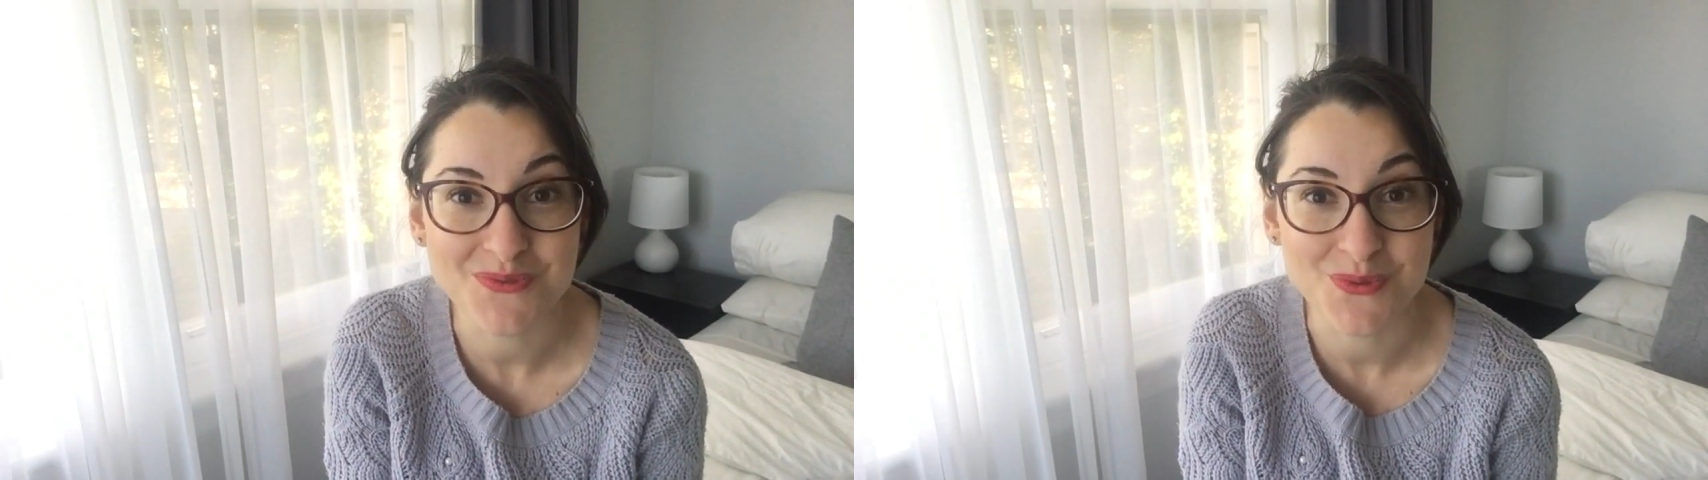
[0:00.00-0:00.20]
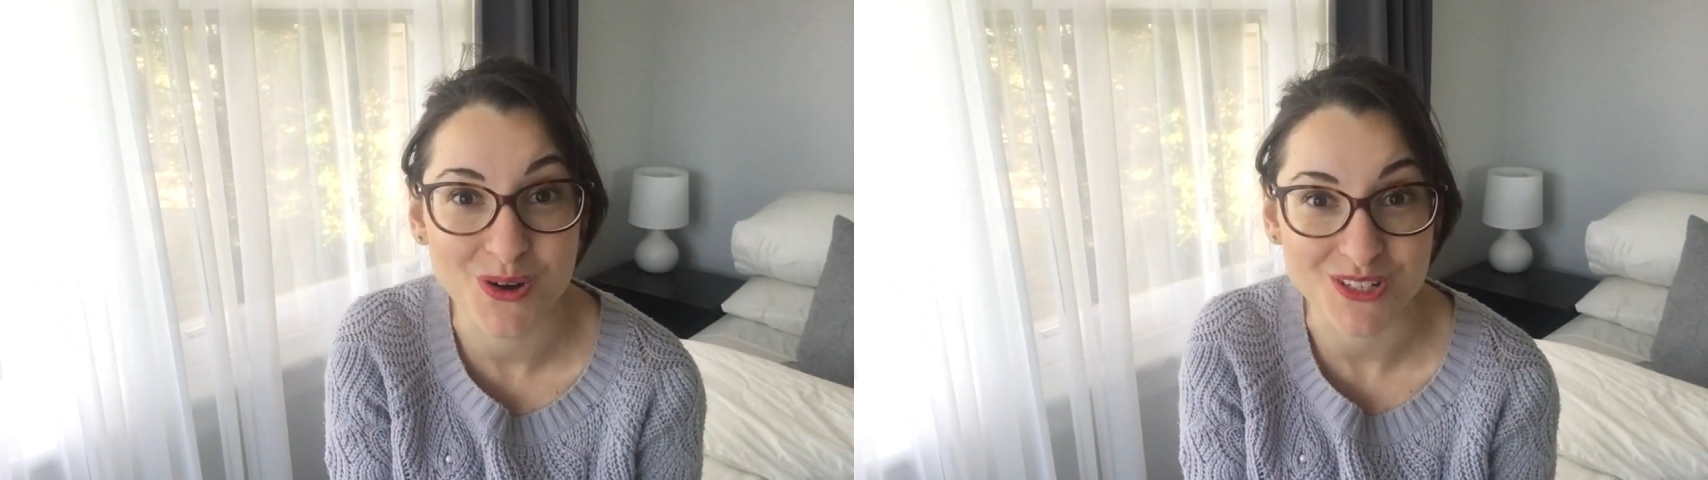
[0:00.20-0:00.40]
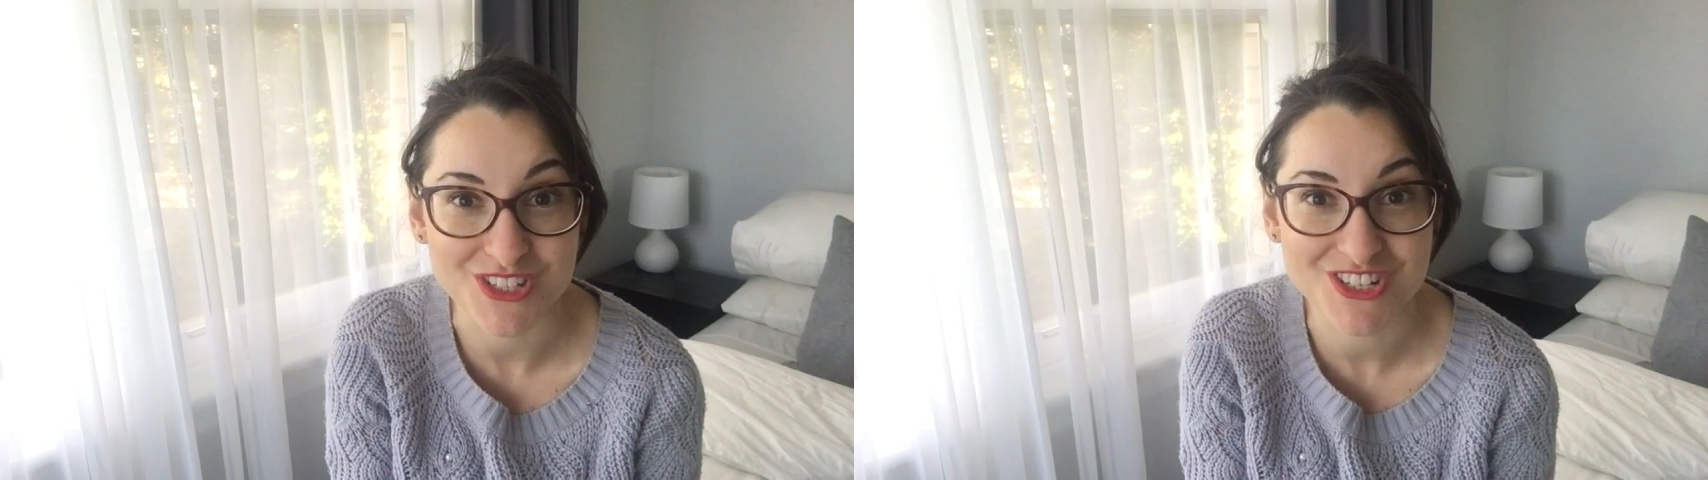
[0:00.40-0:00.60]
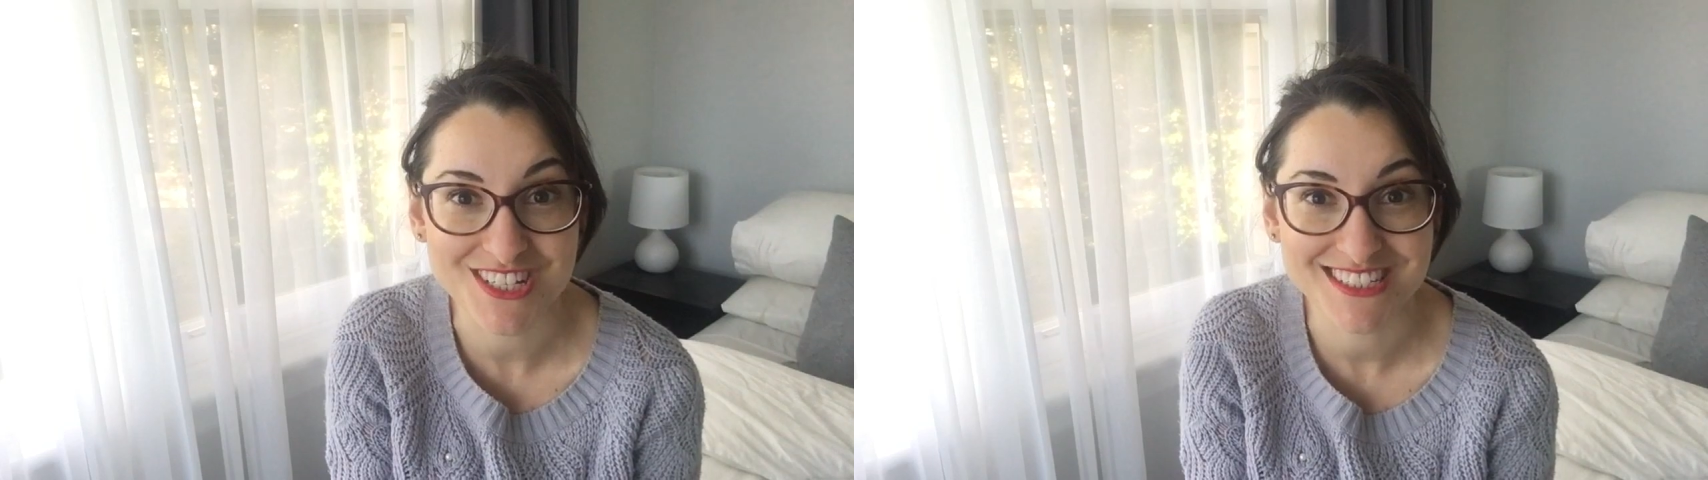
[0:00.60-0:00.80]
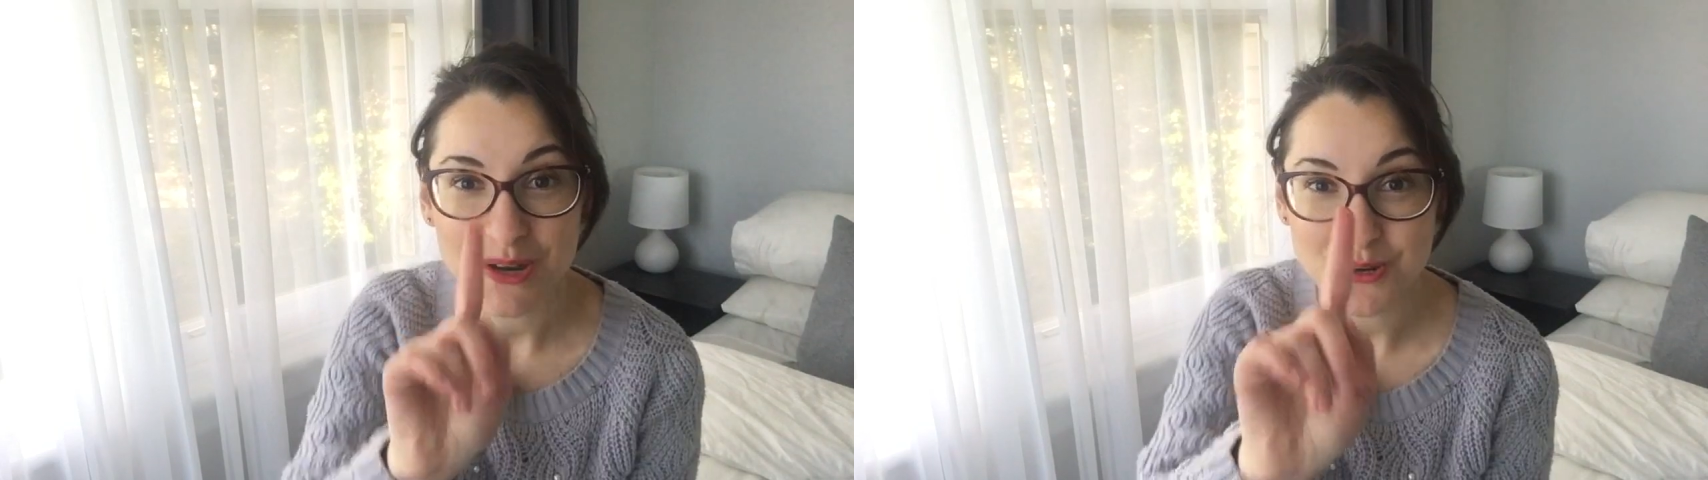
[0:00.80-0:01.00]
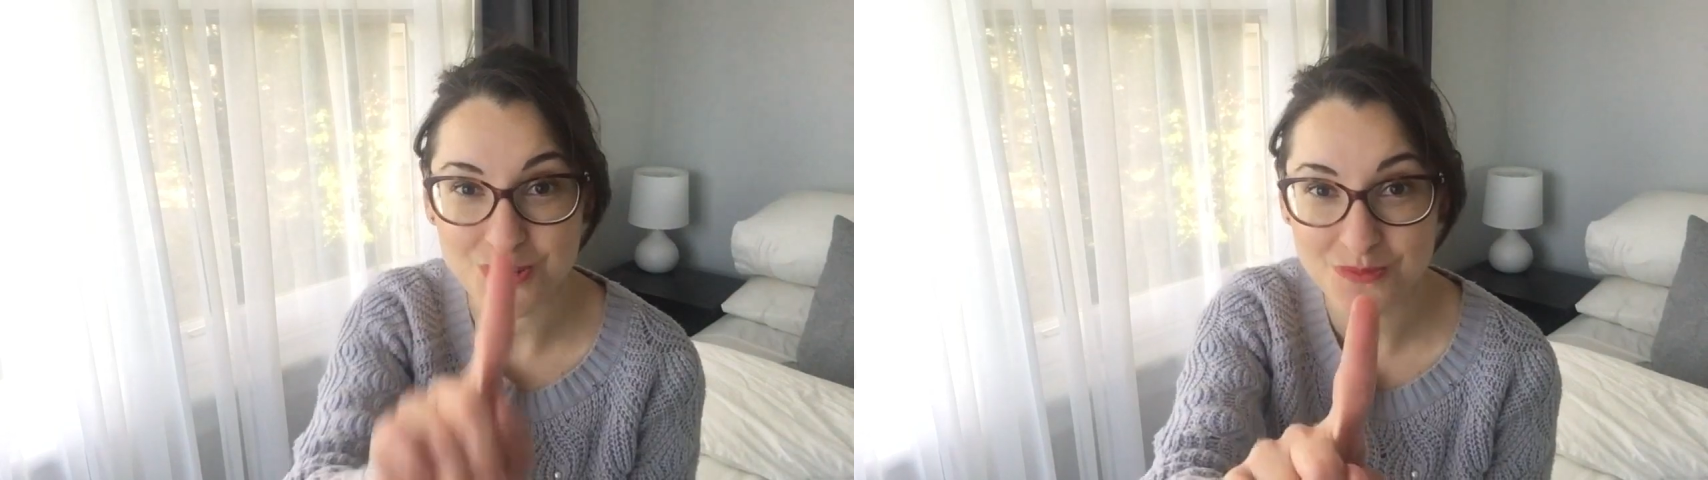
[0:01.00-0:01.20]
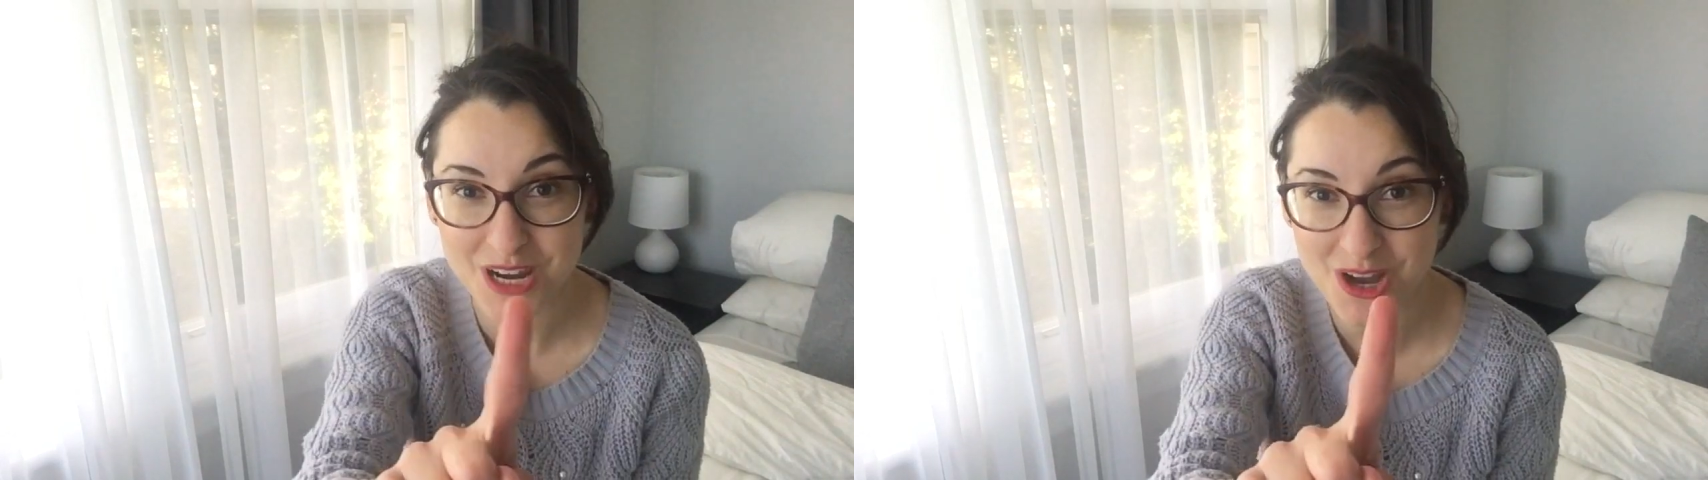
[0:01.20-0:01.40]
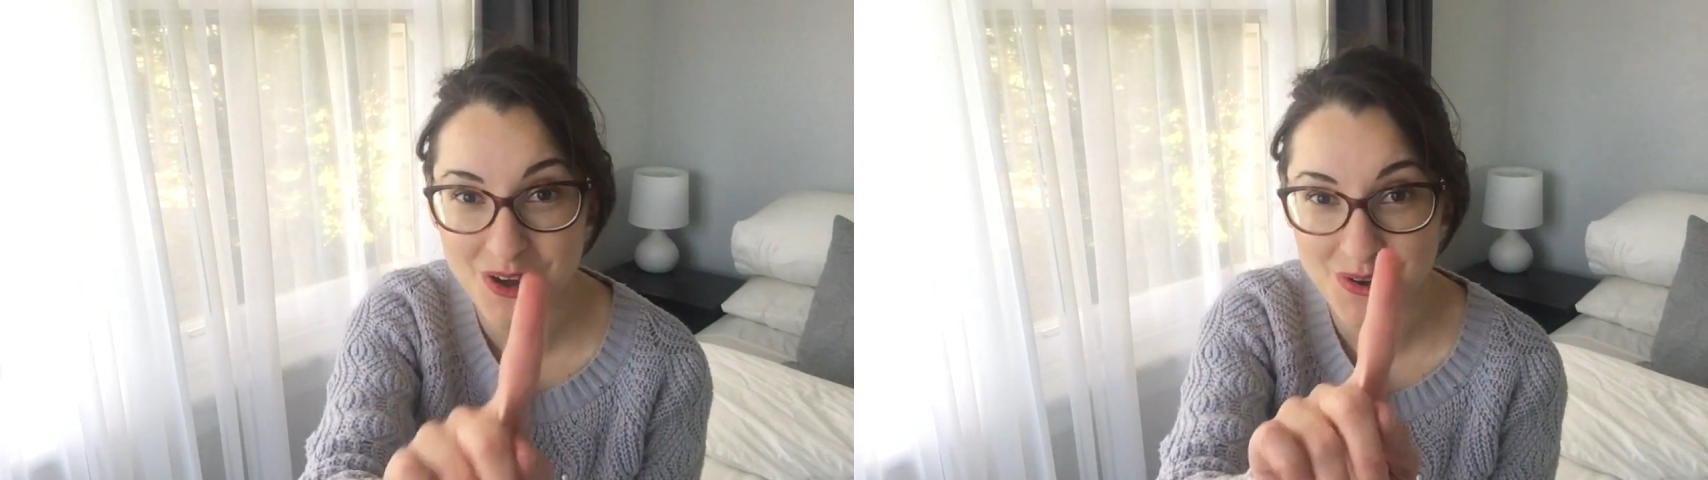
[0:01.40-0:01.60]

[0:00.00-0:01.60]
watch. Número